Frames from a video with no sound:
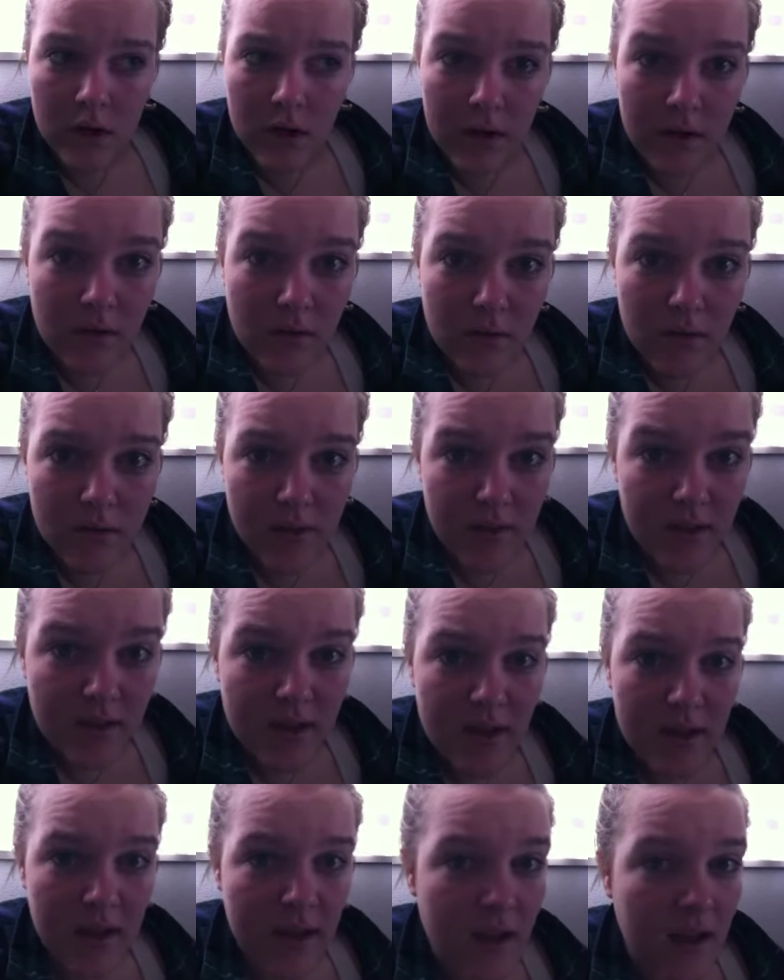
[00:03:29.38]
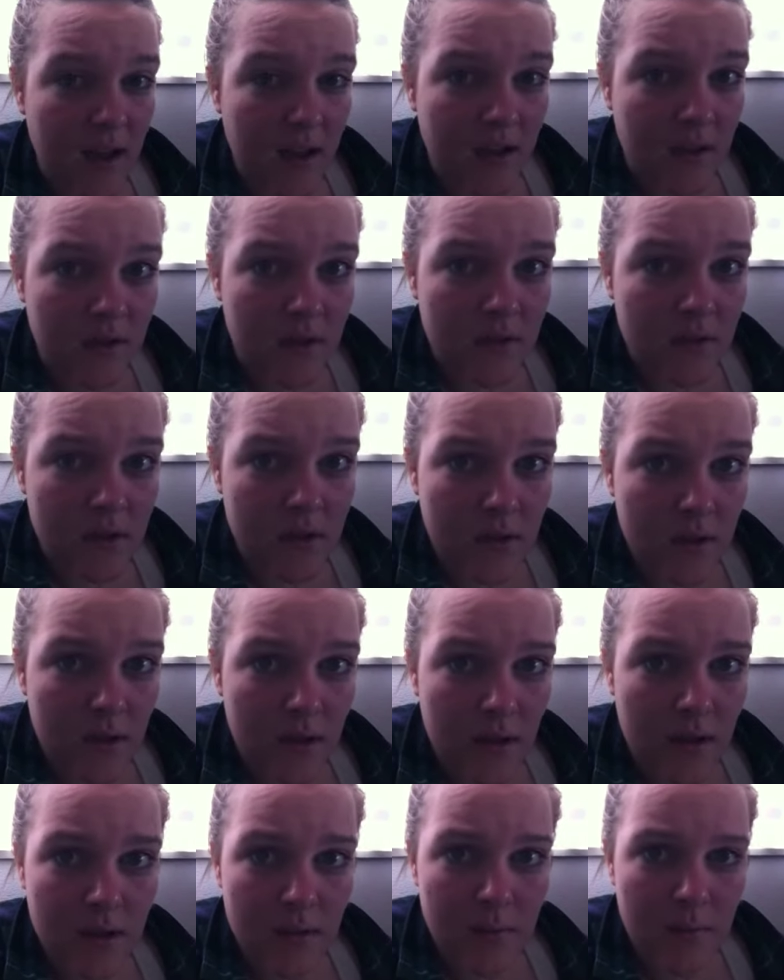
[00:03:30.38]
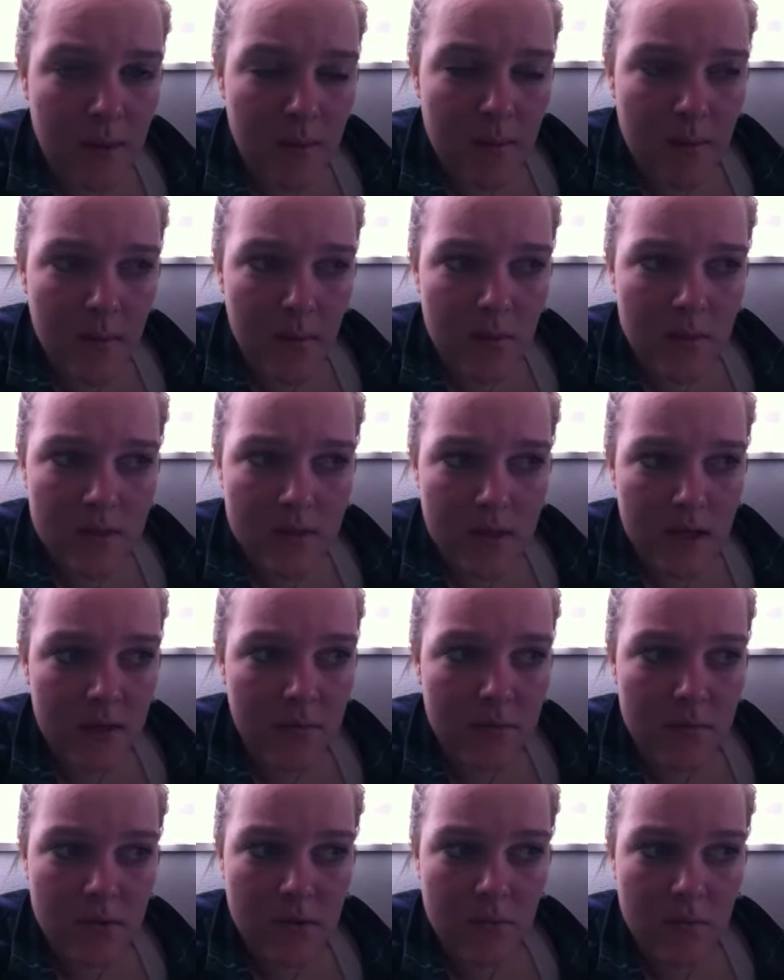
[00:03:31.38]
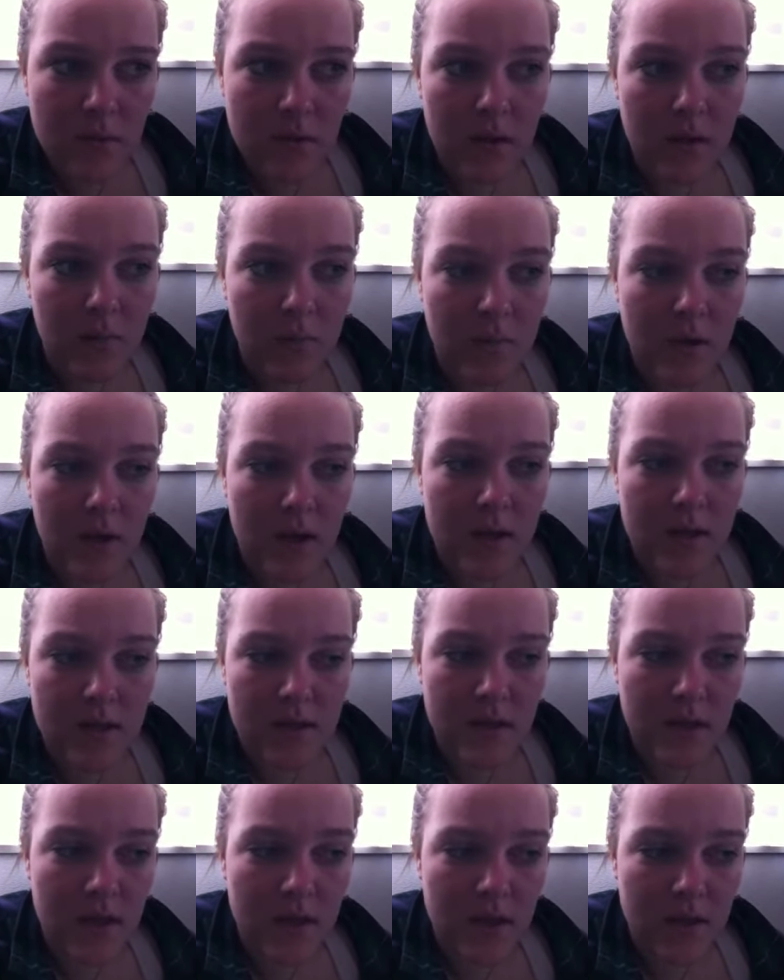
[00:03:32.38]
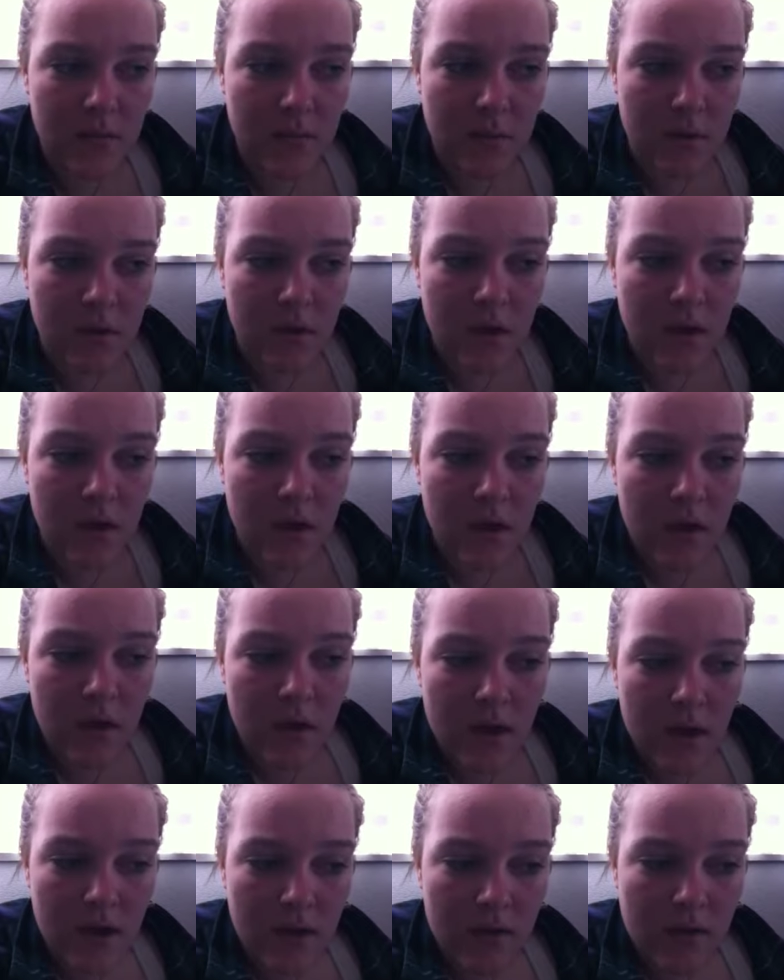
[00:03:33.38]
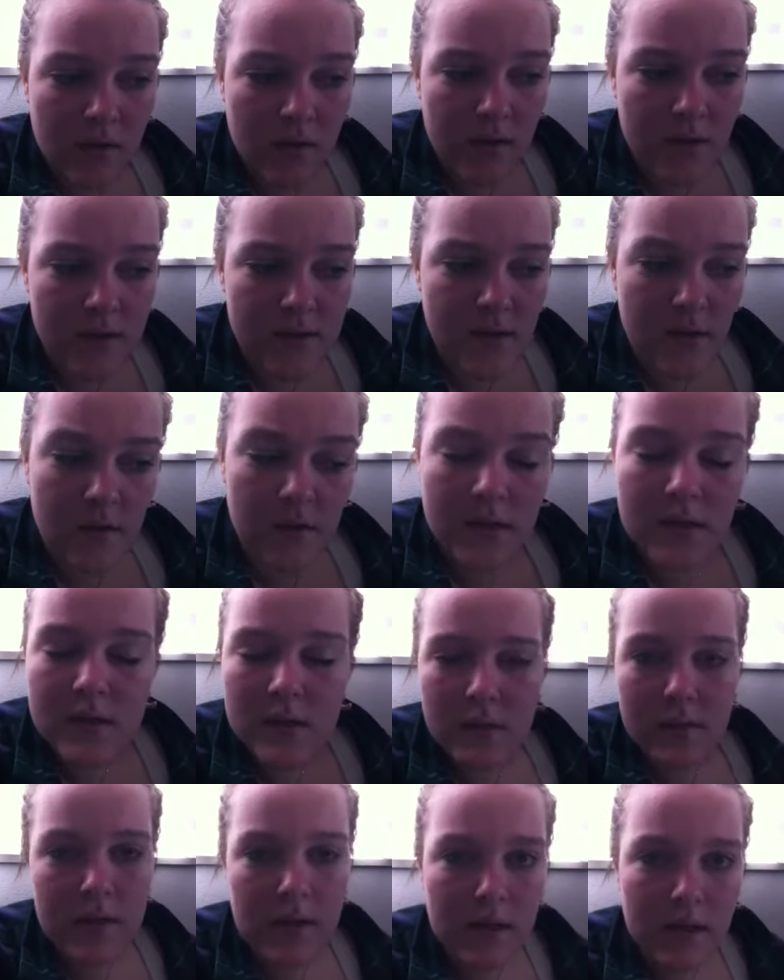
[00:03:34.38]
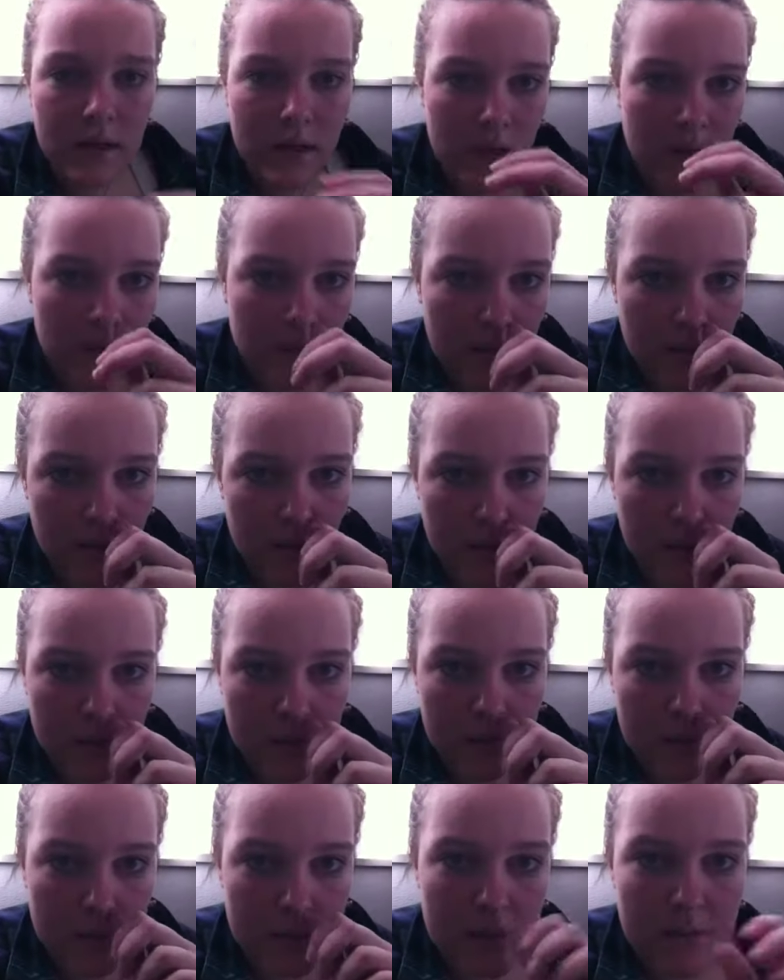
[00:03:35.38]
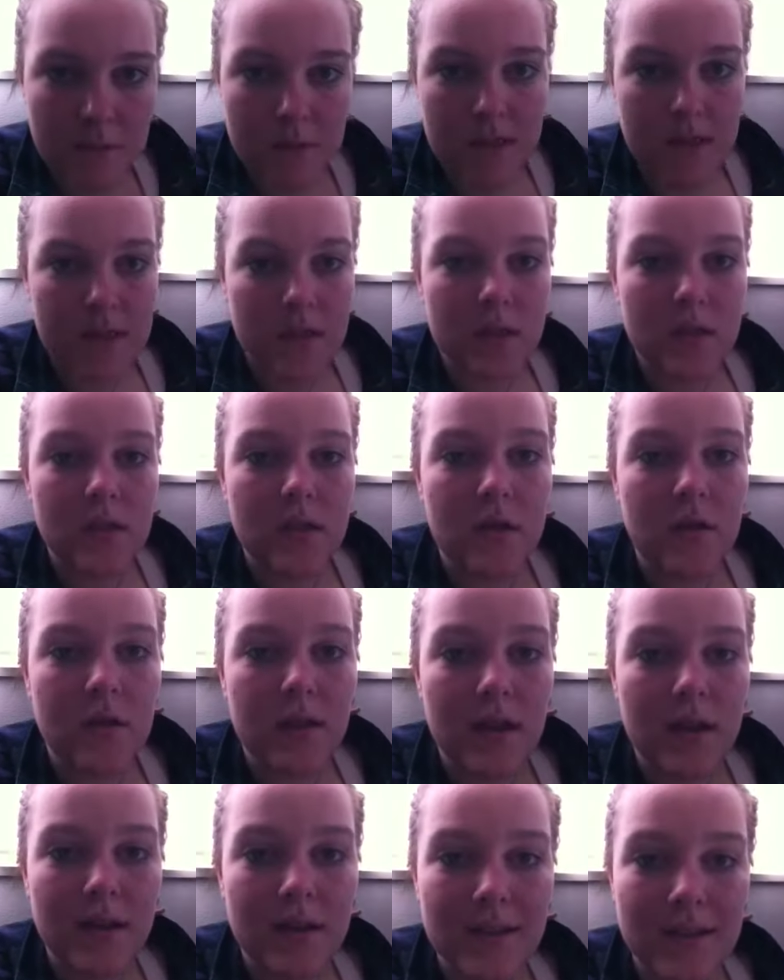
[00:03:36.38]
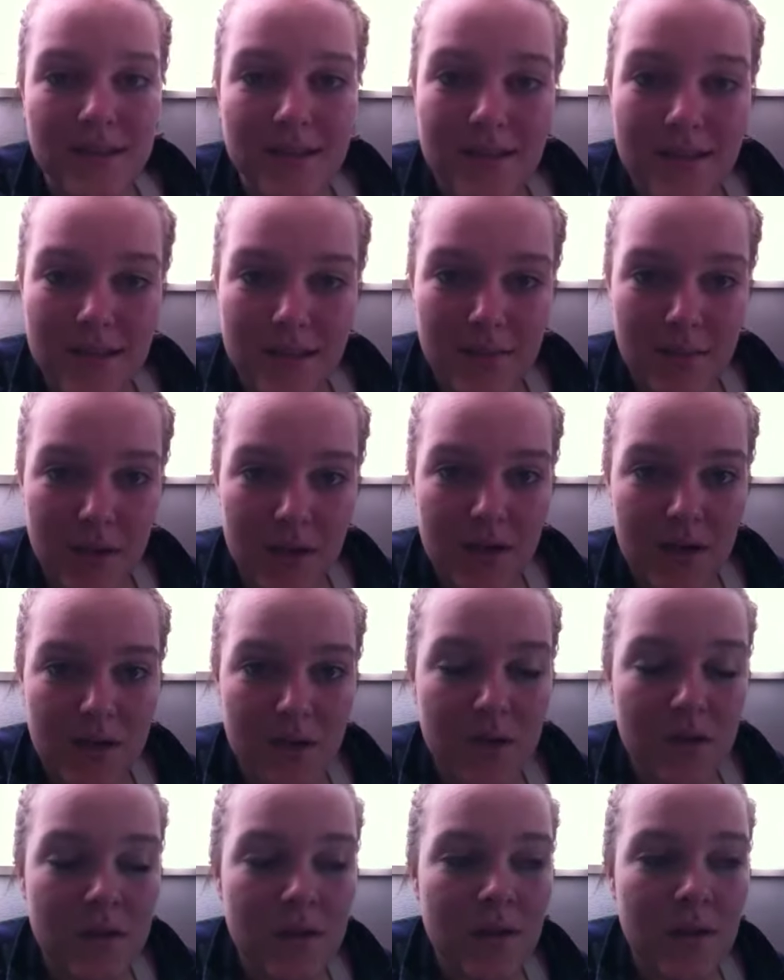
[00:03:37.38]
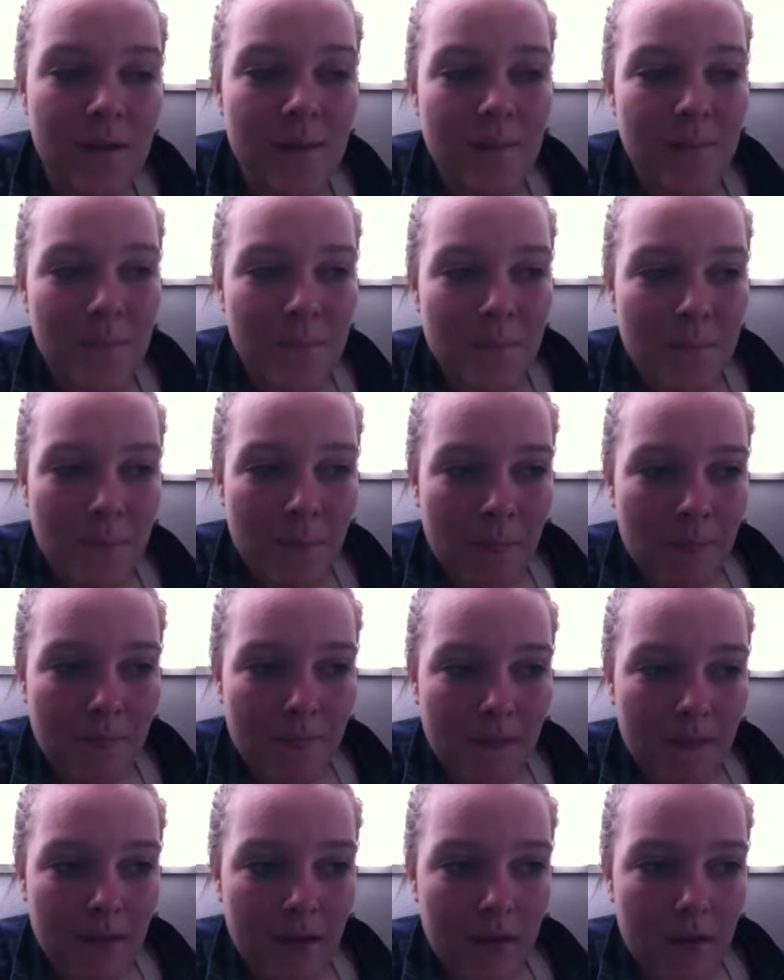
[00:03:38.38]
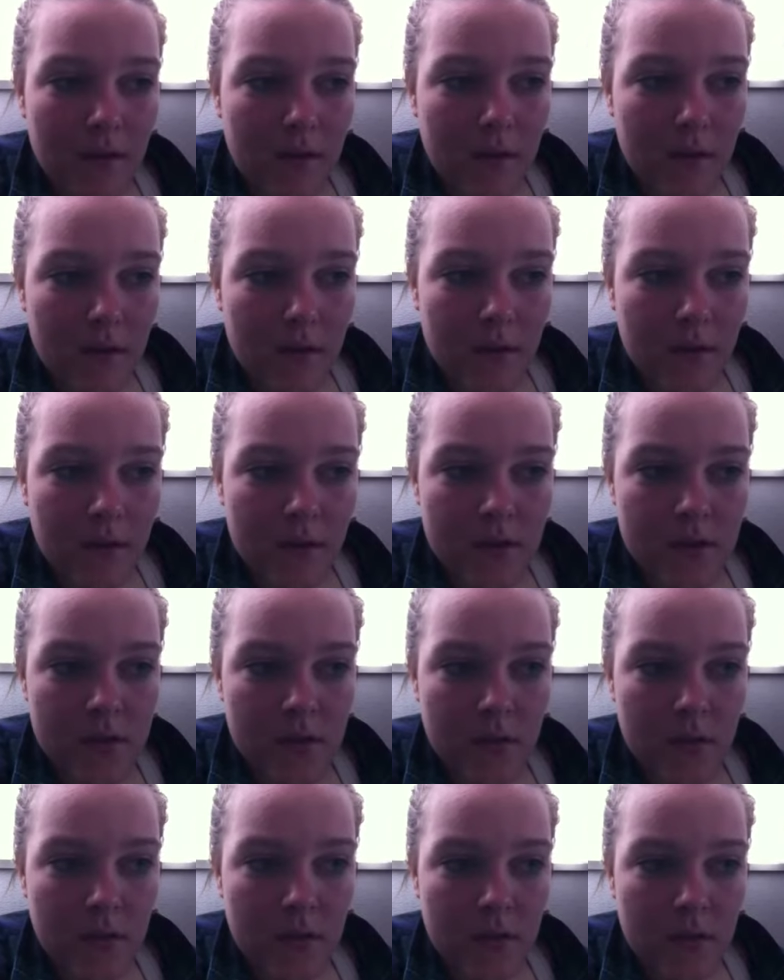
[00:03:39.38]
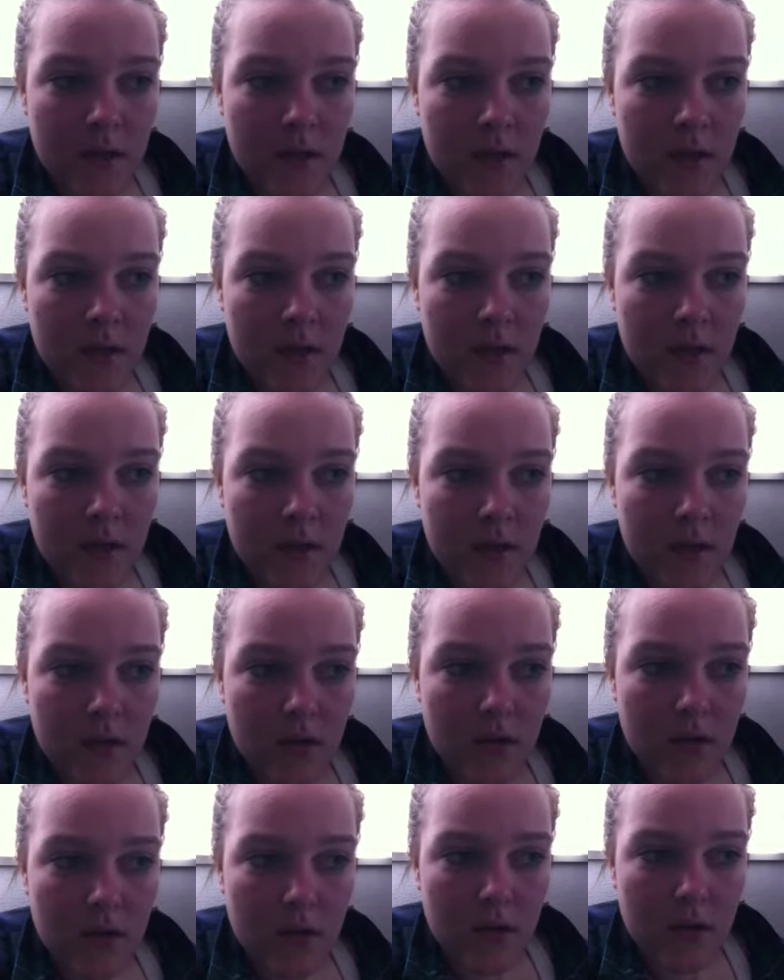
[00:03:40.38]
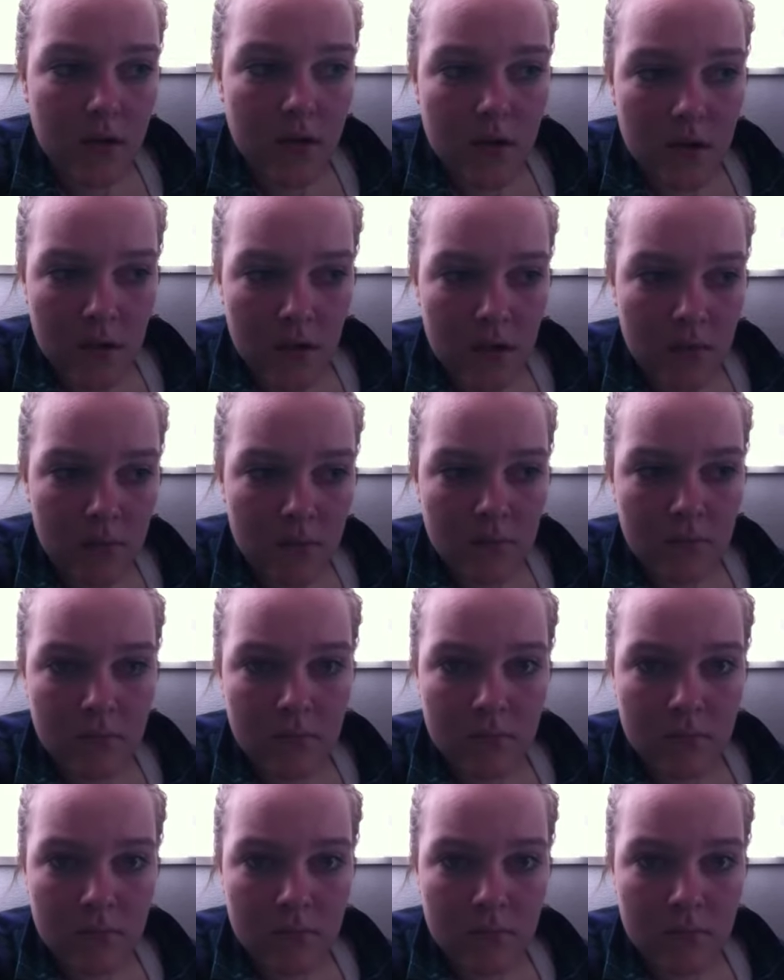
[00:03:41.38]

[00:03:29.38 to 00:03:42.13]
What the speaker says: I don't think I have. Like, maybe one time or something as a kid, but I don't think so. In Sweden, on Christmas, they show, like, Disney specials. And they show, like, how